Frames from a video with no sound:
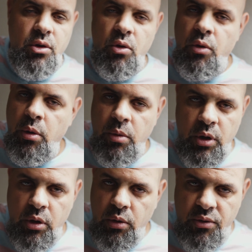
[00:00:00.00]
is the only
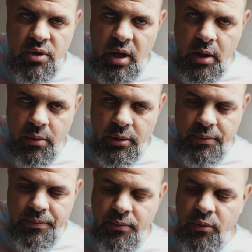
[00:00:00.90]
one that knows the
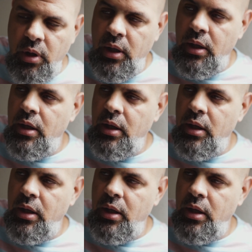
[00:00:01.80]
hour, right?